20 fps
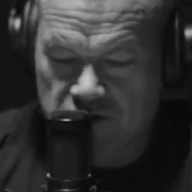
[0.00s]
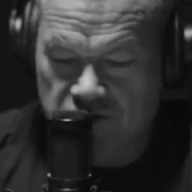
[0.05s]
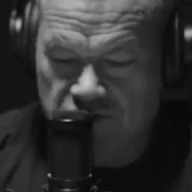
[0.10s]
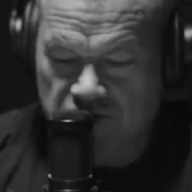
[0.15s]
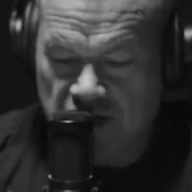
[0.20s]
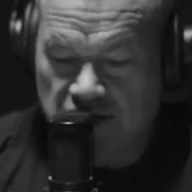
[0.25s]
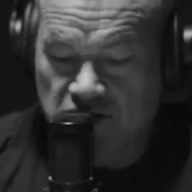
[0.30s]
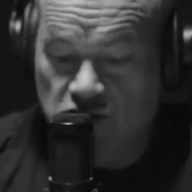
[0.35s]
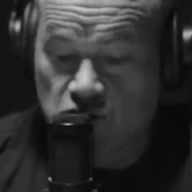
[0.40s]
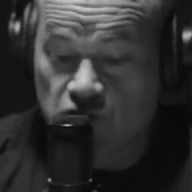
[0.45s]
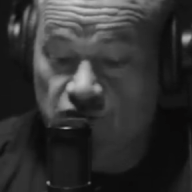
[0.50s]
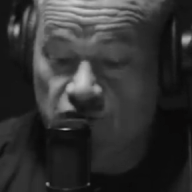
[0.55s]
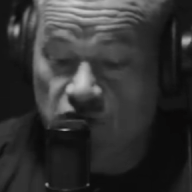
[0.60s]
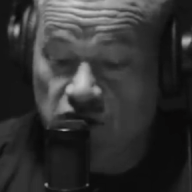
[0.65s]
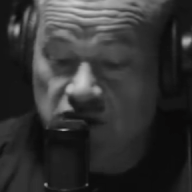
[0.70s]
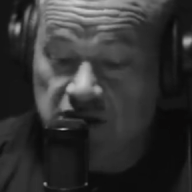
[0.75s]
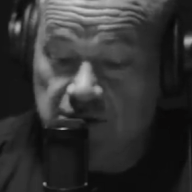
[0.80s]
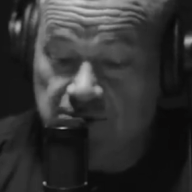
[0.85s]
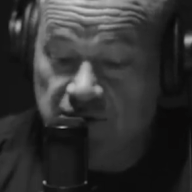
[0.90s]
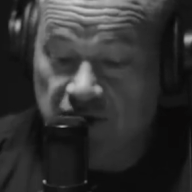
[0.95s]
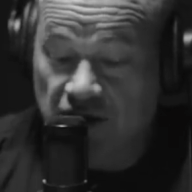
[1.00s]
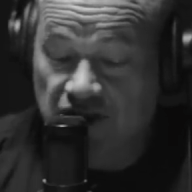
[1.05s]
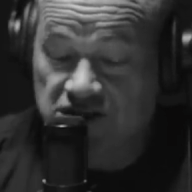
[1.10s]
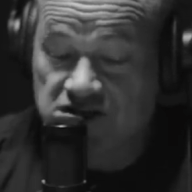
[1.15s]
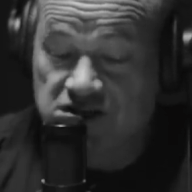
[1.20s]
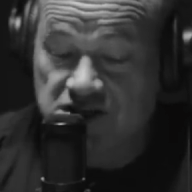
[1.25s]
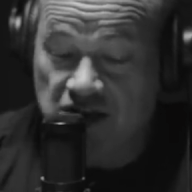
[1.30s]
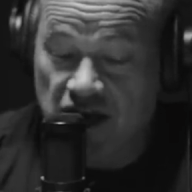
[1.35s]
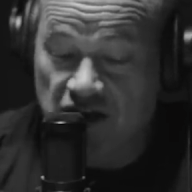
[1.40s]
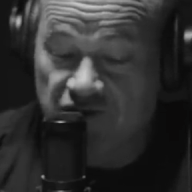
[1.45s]
Thank you for keeping
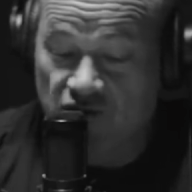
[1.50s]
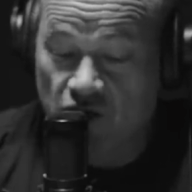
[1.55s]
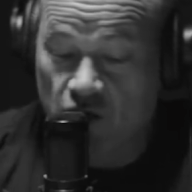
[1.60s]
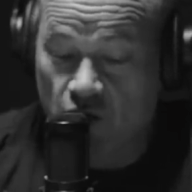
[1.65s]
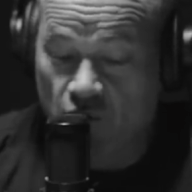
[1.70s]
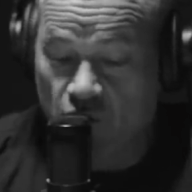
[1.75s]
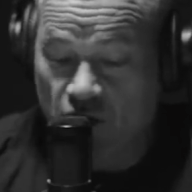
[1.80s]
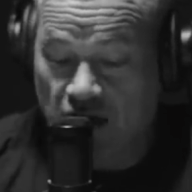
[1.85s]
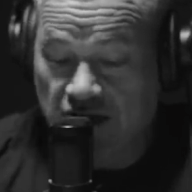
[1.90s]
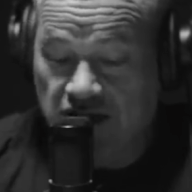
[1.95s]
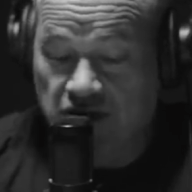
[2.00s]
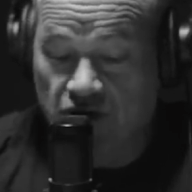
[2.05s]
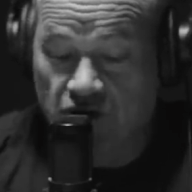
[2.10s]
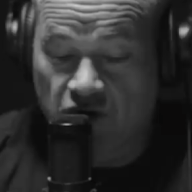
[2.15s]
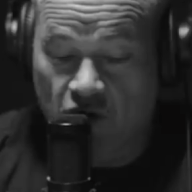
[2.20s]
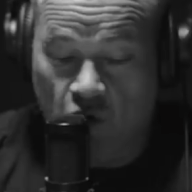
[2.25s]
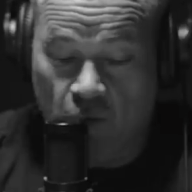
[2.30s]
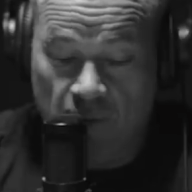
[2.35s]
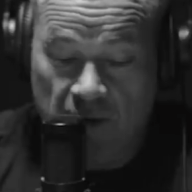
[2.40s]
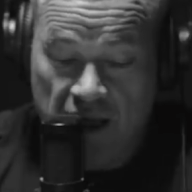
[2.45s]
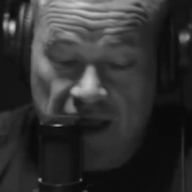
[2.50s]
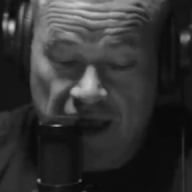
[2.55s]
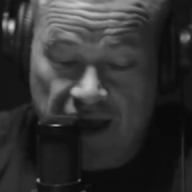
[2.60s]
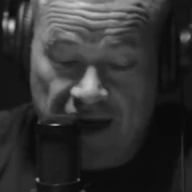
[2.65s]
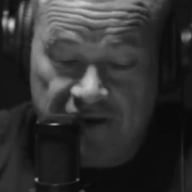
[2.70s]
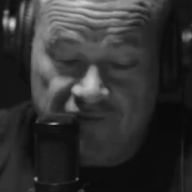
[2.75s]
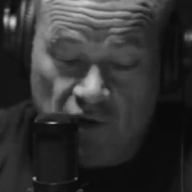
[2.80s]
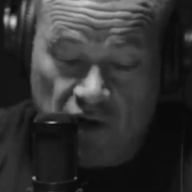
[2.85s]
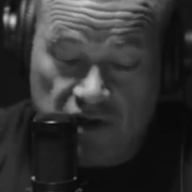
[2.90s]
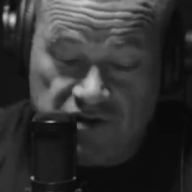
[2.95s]
us safe right here at home
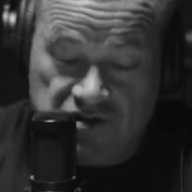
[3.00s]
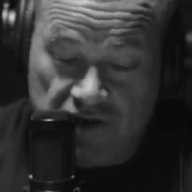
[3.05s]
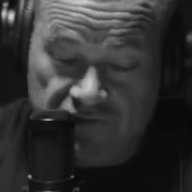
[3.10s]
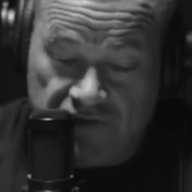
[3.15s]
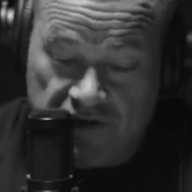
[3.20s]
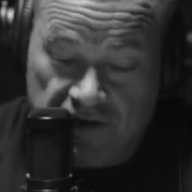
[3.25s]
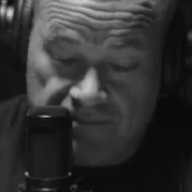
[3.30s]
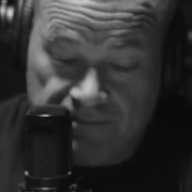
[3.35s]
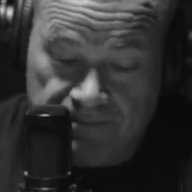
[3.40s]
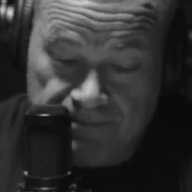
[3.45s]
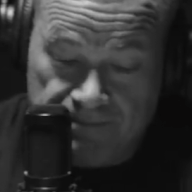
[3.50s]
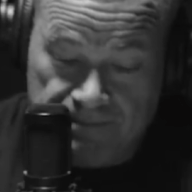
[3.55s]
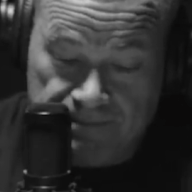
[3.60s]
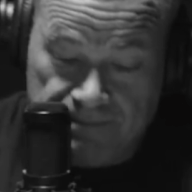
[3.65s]
and everyone else out there.